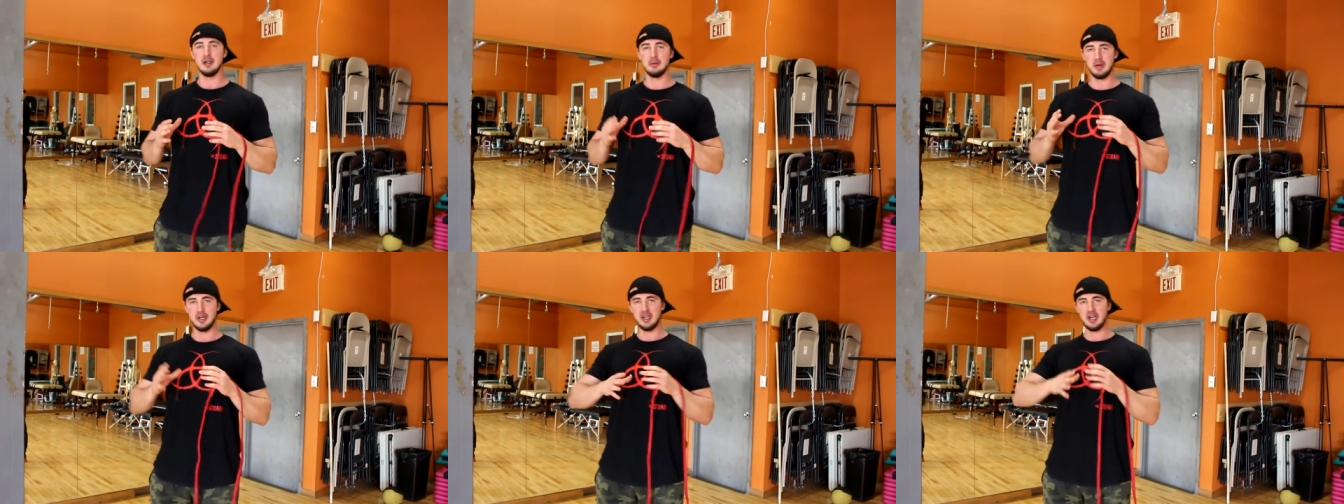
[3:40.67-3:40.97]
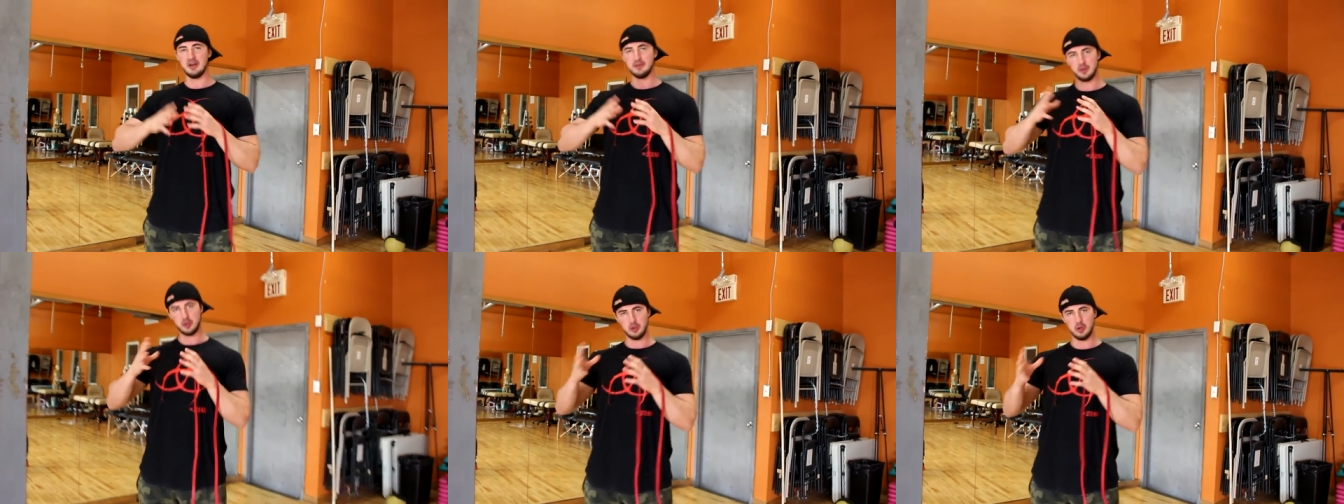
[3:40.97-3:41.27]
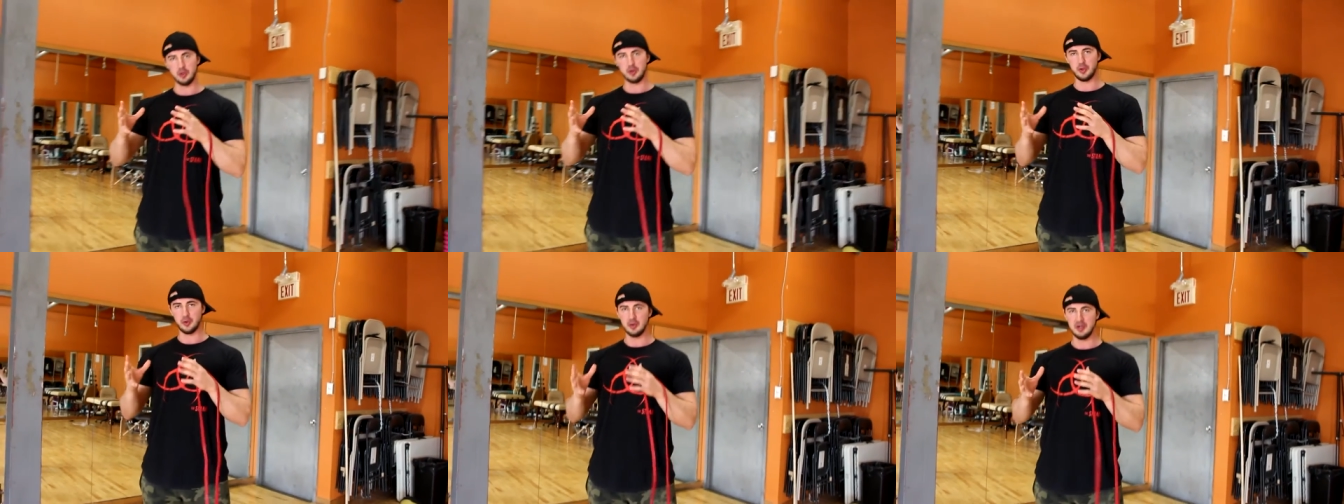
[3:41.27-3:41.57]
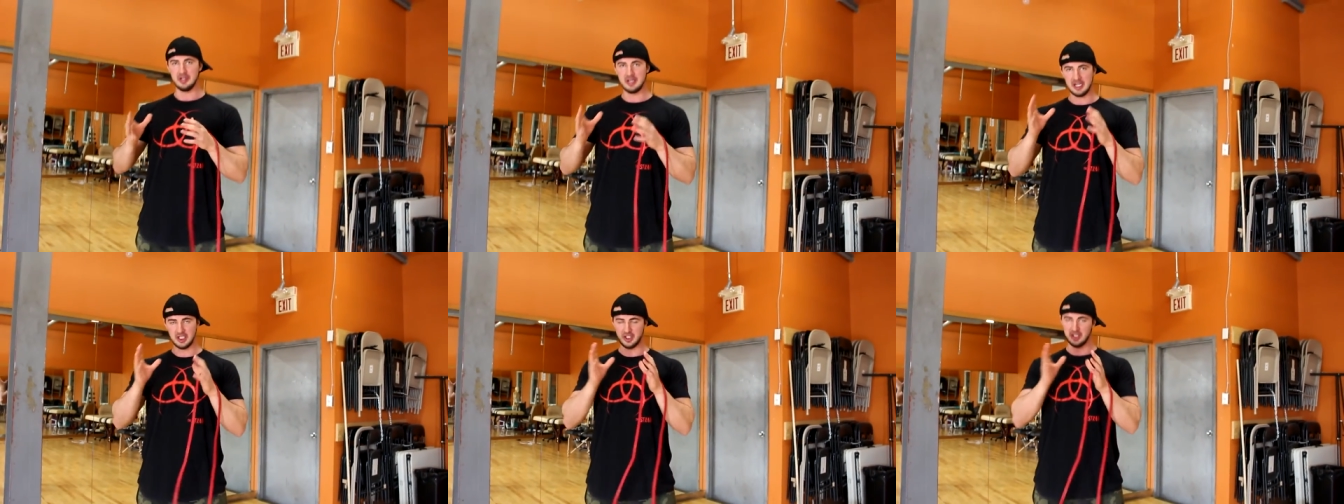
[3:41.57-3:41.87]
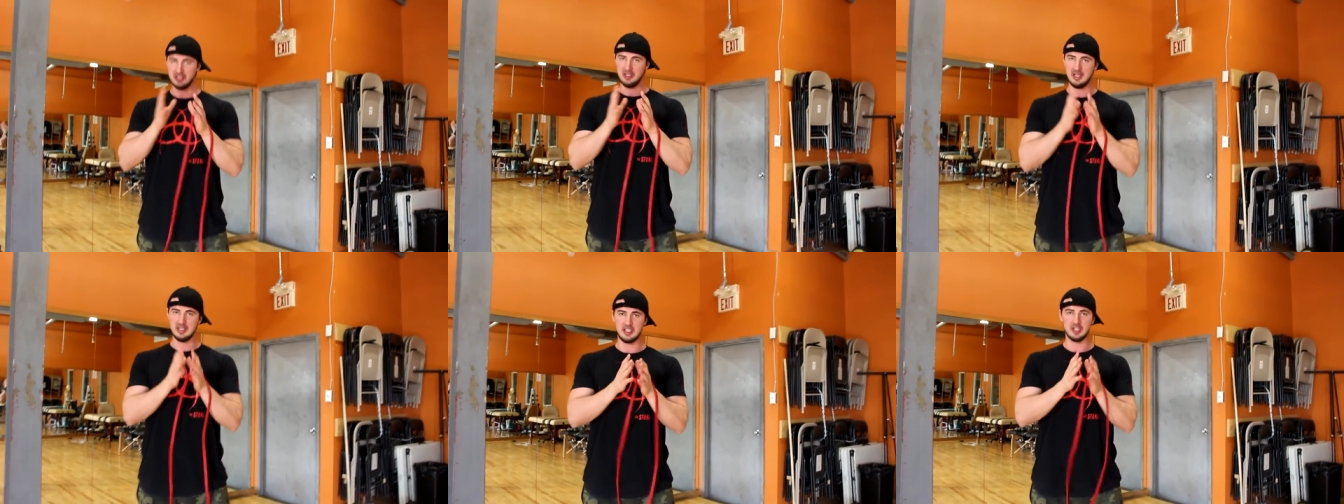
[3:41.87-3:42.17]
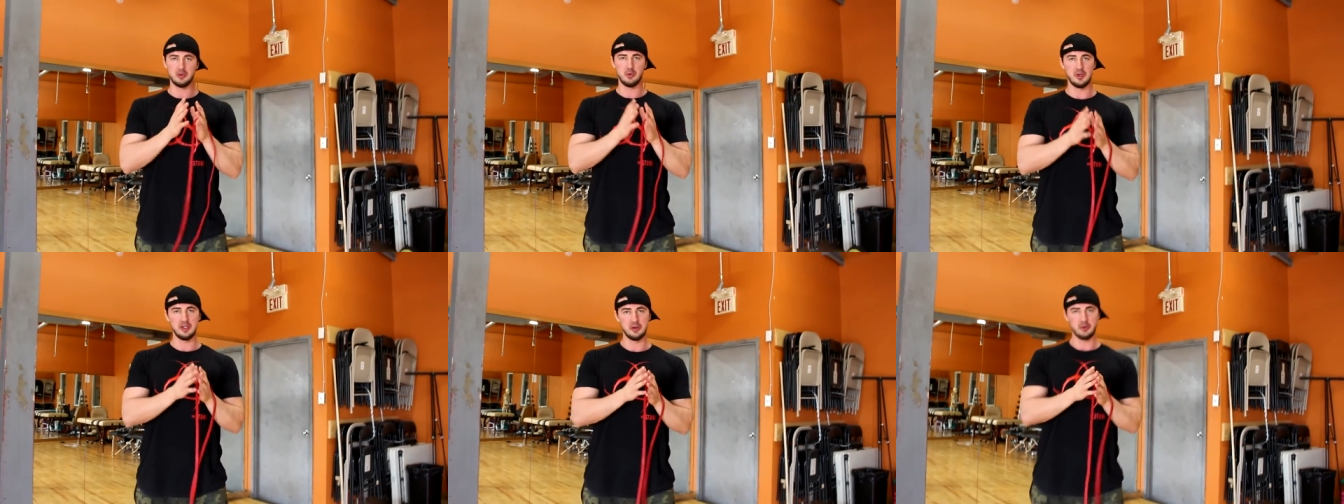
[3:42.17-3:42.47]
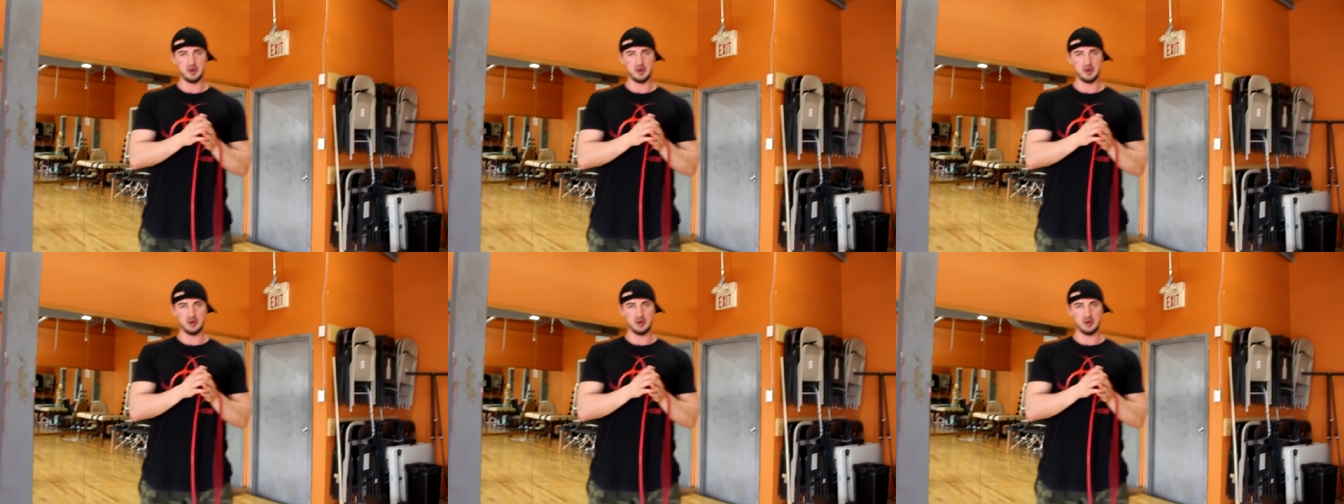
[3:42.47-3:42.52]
but you have to go through it and actually get the 20